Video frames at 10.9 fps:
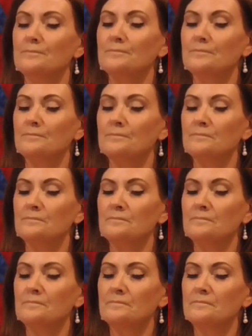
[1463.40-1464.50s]

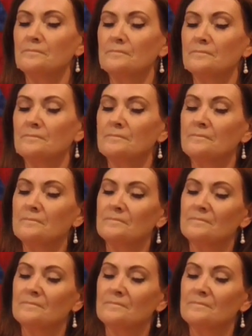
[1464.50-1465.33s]
No one is speaking in this clip.